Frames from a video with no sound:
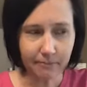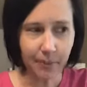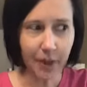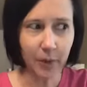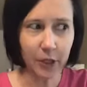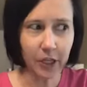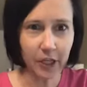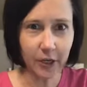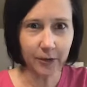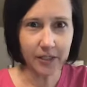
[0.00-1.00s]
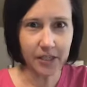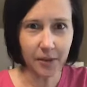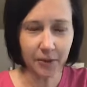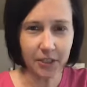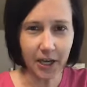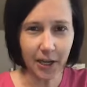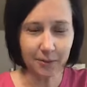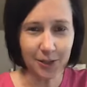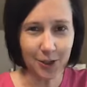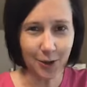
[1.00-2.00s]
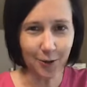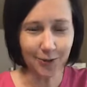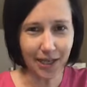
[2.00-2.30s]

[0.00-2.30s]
But, you know, it's summertime, so